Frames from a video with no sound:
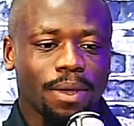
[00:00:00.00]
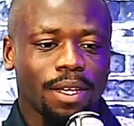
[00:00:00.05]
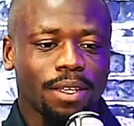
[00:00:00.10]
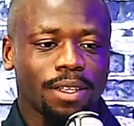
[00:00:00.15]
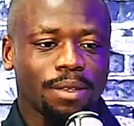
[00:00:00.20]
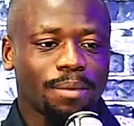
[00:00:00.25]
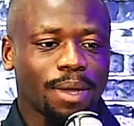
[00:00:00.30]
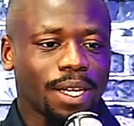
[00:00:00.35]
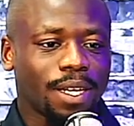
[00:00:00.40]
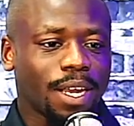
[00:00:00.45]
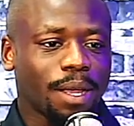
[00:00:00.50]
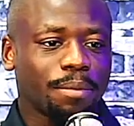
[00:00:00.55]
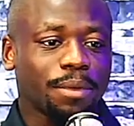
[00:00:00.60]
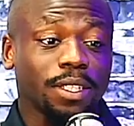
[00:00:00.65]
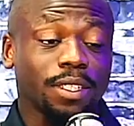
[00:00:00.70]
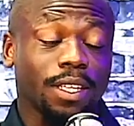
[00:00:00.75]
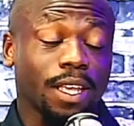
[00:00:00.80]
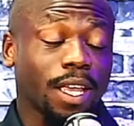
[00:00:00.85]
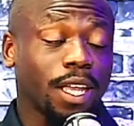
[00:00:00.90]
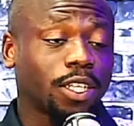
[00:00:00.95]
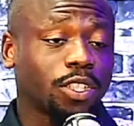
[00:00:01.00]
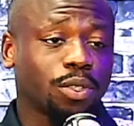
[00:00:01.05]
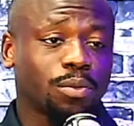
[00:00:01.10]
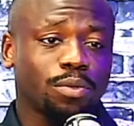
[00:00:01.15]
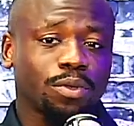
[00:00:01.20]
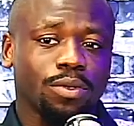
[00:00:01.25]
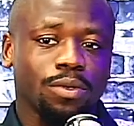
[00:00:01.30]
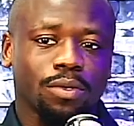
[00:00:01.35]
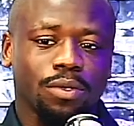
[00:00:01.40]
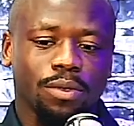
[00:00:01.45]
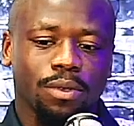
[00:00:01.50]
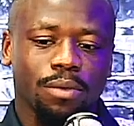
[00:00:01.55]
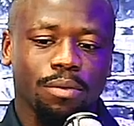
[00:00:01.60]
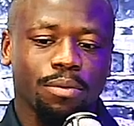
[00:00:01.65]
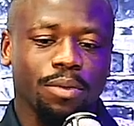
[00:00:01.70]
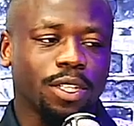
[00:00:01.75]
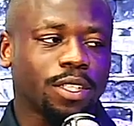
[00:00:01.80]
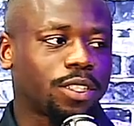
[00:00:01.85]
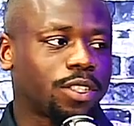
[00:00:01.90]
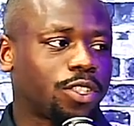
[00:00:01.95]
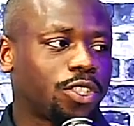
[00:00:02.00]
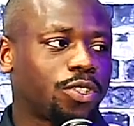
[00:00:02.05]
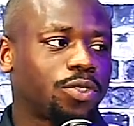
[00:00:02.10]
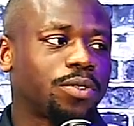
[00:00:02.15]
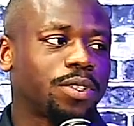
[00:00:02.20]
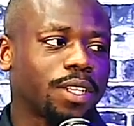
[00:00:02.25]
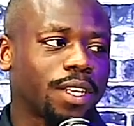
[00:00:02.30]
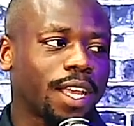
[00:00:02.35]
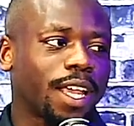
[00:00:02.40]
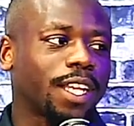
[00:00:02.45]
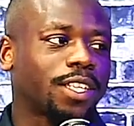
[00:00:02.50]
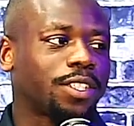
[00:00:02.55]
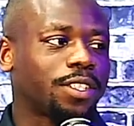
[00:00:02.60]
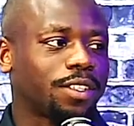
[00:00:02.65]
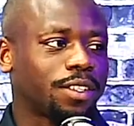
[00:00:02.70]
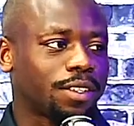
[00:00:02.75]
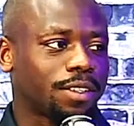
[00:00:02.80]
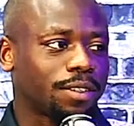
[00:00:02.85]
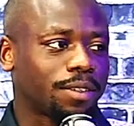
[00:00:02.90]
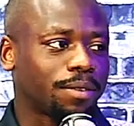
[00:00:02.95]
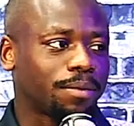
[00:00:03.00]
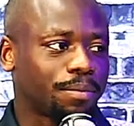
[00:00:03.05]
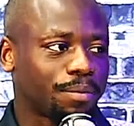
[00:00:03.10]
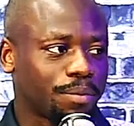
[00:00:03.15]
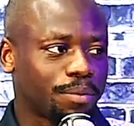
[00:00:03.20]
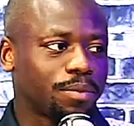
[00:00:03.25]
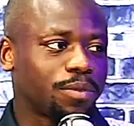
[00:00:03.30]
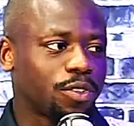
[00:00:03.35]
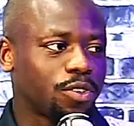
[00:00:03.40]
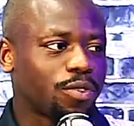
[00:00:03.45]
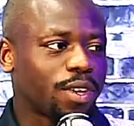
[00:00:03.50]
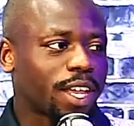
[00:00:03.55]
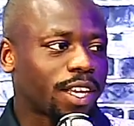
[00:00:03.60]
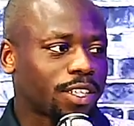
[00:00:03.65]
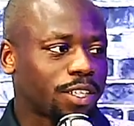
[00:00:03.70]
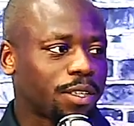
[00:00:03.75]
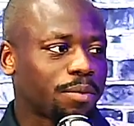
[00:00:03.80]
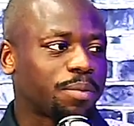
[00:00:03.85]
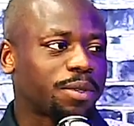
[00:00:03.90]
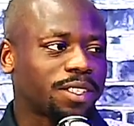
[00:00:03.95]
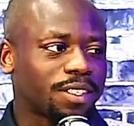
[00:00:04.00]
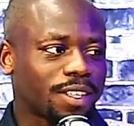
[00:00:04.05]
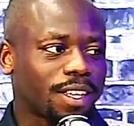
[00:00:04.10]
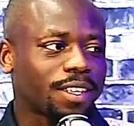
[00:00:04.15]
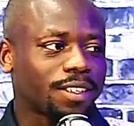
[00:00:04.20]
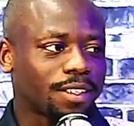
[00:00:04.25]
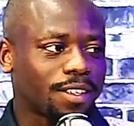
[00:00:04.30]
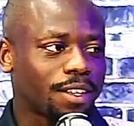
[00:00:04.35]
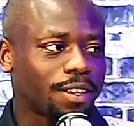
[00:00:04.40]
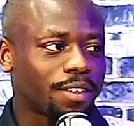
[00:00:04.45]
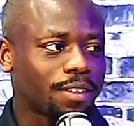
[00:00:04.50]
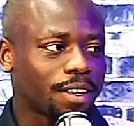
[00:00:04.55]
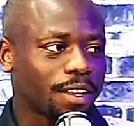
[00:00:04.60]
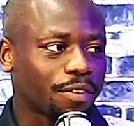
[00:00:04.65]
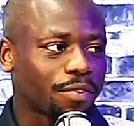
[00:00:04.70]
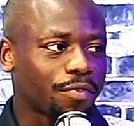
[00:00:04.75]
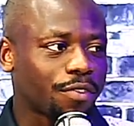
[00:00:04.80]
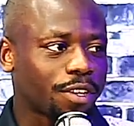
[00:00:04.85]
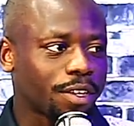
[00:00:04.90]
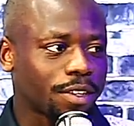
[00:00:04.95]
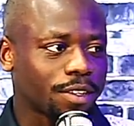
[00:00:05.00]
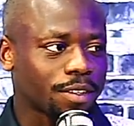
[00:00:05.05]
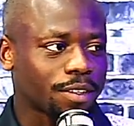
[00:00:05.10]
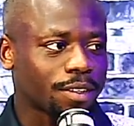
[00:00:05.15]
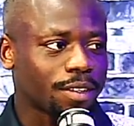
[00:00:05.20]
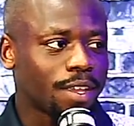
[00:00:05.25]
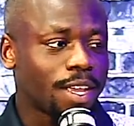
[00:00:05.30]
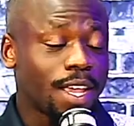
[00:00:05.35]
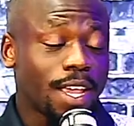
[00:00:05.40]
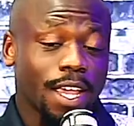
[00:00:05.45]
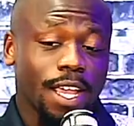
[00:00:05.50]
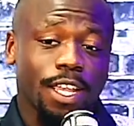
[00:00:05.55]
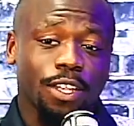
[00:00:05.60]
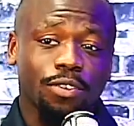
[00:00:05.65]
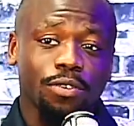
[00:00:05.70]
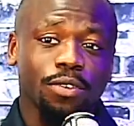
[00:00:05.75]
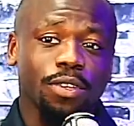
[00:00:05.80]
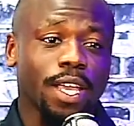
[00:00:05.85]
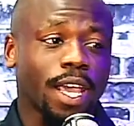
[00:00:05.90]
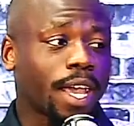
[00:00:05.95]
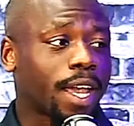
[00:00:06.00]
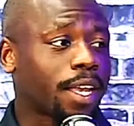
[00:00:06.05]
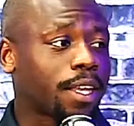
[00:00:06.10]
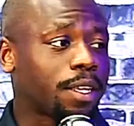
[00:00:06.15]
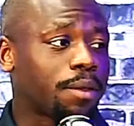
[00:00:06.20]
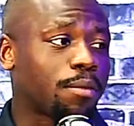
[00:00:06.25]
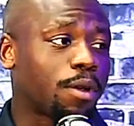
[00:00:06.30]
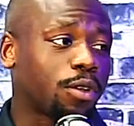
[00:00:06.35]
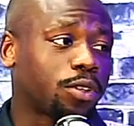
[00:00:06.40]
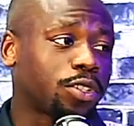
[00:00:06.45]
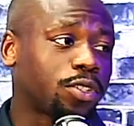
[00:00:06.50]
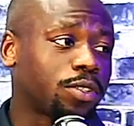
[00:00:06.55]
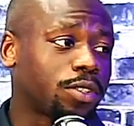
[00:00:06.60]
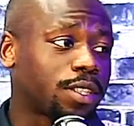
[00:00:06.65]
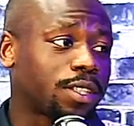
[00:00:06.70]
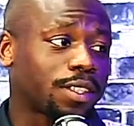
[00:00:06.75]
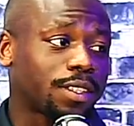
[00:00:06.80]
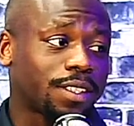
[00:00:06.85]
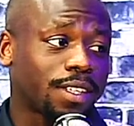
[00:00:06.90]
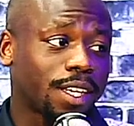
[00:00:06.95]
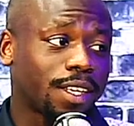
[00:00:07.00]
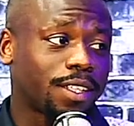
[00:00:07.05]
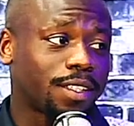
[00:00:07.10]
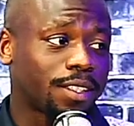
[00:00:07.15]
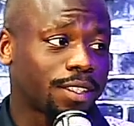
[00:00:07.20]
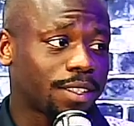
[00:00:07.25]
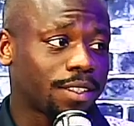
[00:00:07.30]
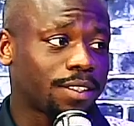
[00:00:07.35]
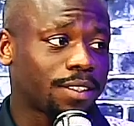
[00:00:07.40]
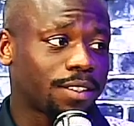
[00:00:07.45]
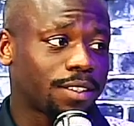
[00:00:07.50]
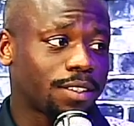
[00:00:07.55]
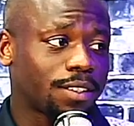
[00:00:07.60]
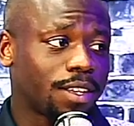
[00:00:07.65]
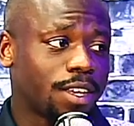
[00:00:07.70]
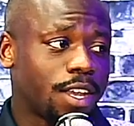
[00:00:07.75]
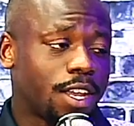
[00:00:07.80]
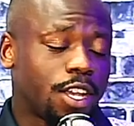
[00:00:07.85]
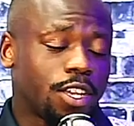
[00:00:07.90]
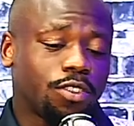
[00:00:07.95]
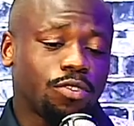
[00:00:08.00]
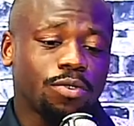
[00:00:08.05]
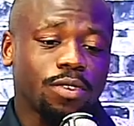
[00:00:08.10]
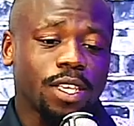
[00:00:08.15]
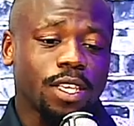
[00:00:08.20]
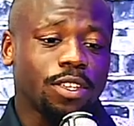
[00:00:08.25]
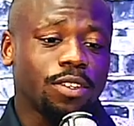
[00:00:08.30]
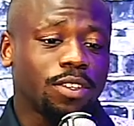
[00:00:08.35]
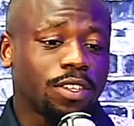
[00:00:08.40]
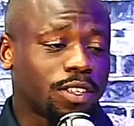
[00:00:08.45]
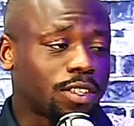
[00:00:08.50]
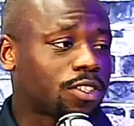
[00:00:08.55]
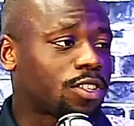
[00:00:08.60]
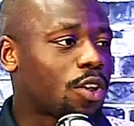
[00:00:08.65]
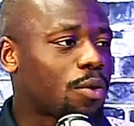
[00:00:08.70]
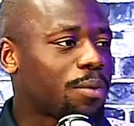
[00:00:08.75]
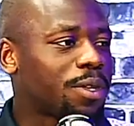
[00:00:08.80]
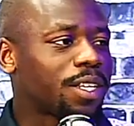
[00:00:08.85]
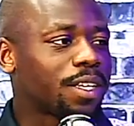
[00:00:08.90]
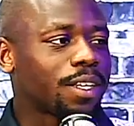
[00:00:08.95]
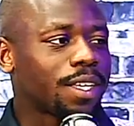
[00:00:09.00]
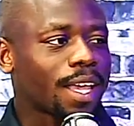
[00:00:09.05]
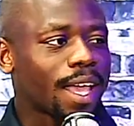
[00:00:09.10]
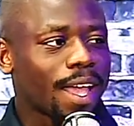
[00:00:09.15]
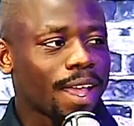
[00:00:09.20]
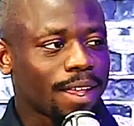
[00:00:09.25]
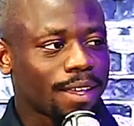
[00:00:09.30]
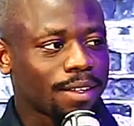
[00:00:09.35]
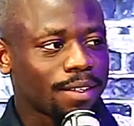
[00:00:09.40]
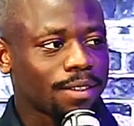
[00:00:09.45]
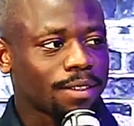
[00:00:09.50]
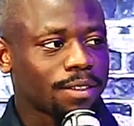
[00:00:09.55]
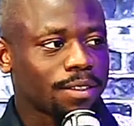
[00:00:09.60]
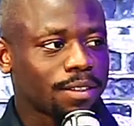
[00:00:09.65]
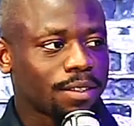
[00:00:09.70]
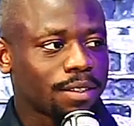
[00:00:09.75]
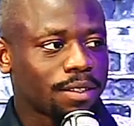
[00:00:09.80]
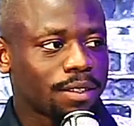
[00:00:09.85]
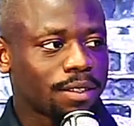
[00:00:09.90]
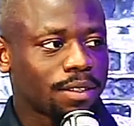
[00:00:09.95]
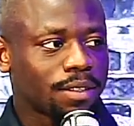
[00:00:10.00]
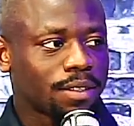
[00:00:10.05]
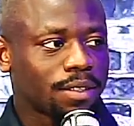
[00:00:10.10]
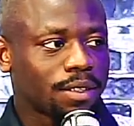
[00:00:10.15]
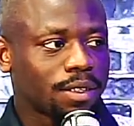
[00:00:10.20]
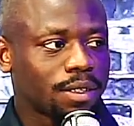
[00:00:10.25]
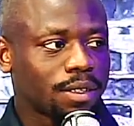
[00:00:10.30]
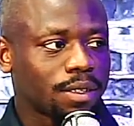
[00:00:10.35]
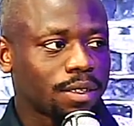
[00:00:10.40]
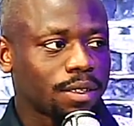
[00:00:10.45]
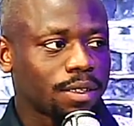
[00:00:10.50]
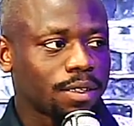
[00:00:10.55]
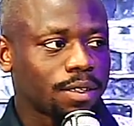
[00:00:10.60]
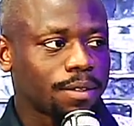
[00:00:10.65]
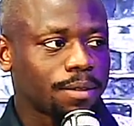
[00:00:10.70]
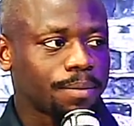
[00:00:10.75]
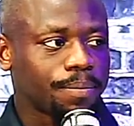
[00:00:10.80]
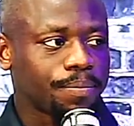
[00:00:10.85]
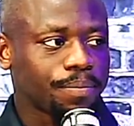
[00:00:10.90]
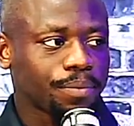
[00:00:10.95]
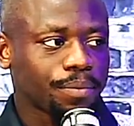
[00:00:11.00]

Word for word: it might not be tangible, but you can actually you actually possess that that feeling, and you gain emotional intelligence. You get, there's so many gains to